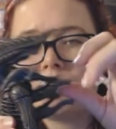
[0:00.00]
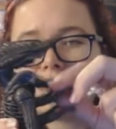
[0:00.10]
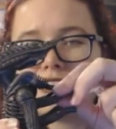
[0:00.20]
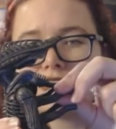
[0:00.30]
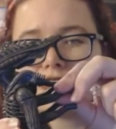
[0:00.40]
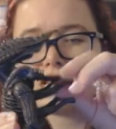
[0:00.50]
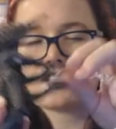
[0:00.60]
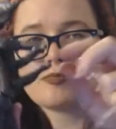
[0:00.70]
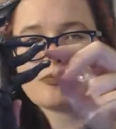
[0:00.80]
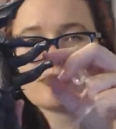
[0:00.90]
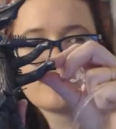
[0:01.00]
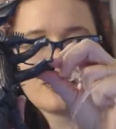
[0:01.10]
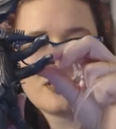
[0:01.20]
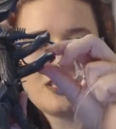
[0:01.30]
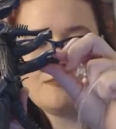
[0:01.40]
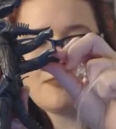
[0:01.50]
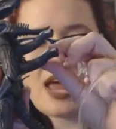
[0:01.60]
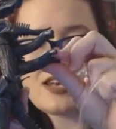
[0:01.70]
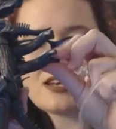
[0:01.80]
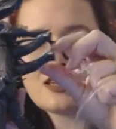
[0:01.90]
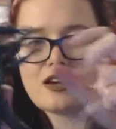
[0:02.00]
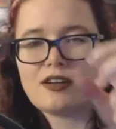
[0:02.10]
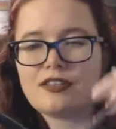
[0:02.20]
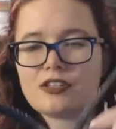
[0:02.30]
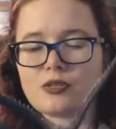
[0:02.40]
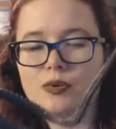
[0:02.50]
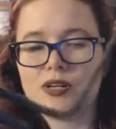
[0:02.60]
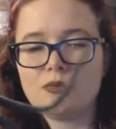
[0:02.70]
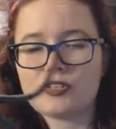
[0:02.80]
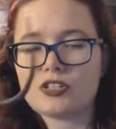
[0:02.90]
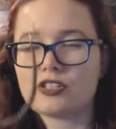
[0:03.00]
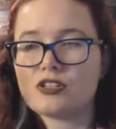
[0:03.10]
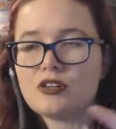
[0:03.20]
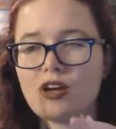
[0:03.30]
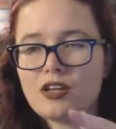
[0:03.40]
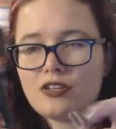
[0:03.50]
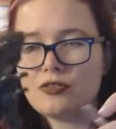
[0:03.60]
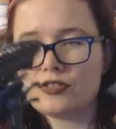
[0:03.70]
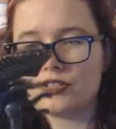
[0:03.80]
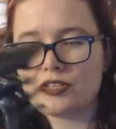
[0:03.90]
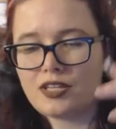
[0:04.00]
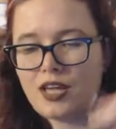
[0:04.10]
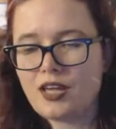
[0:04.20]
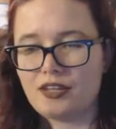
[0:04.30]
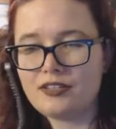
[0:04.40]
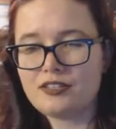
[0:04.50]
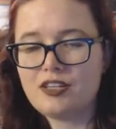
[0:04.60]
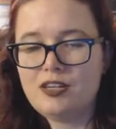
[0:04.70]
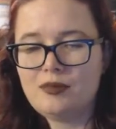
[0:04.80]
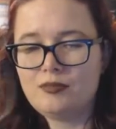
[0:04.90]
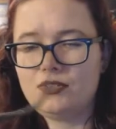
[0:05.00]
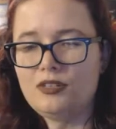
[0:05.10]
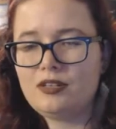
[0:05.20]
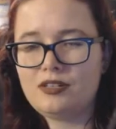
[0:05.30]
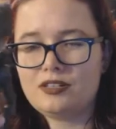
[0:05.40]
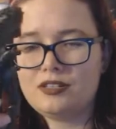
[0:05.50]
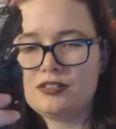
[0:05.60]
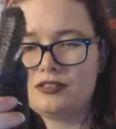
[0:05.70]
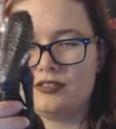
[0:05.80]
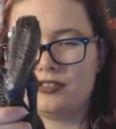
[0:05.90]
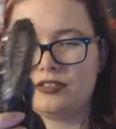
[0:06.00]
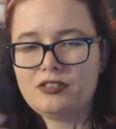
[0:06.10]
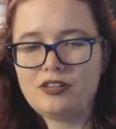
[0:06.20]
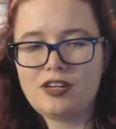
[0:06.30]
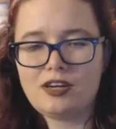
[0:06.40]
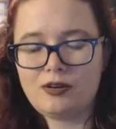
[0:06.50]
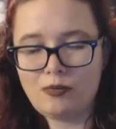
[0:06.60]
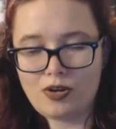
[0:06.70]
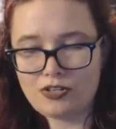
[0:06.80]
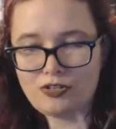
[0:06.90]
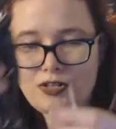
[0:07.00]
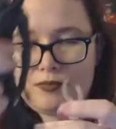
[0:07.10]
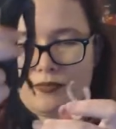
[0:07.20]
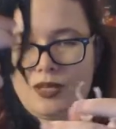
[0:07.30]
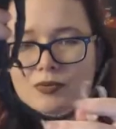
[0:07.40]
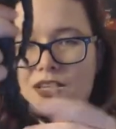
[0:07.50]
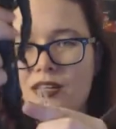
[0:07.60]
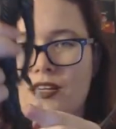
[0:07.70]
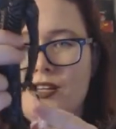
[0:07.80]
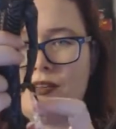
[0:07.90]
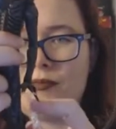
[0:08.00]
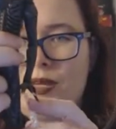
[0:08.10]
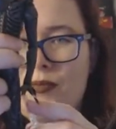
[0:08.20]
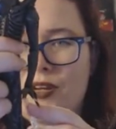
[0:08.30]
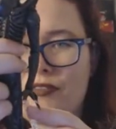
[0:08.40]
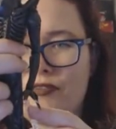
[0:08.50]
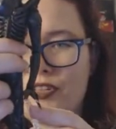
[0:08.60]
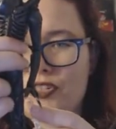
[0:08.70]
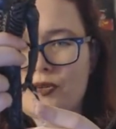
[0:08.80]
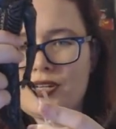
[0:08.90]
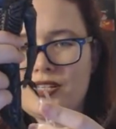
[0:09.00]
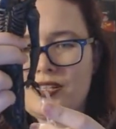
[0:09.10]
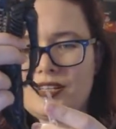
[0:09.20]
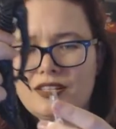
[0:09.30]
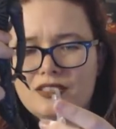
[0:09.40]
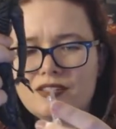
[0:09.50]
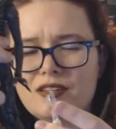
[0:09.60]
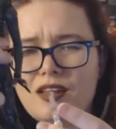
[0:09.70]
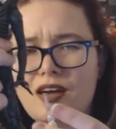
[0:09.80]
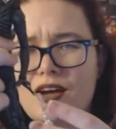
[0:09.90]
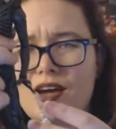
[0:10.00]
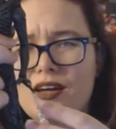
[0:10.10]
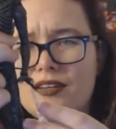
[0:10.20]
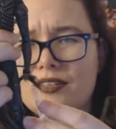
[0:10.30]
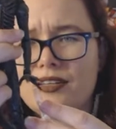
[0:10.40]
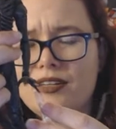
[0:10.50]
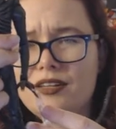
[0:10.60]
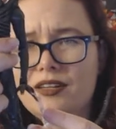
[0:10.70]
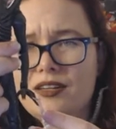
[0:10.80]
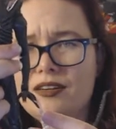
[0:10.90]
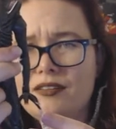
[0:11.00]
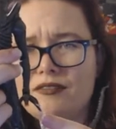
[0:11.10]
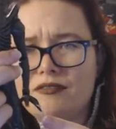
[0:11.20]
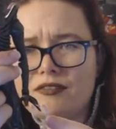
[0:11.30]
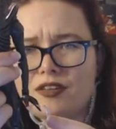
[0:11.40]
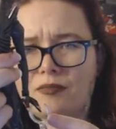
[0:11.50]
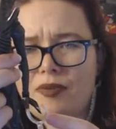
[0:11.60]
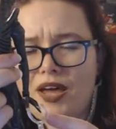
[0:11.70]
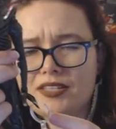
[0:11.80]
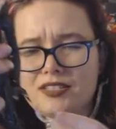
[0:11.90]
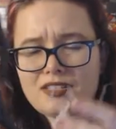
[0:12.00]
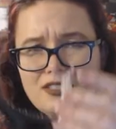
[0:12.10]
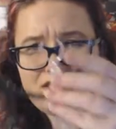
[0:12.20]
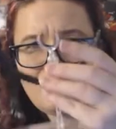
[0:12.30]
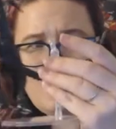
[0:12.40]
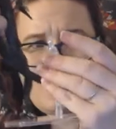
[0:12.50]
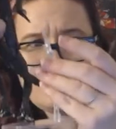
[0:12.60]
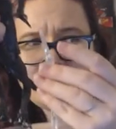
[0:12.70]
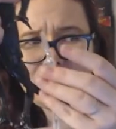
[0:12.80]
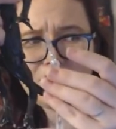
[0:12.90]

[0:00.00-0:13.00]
because these are actually pretty bendy on this one, which is not usually the case. Not exactly sure how it wants you to, maybe on a foot joint. It's not the best stand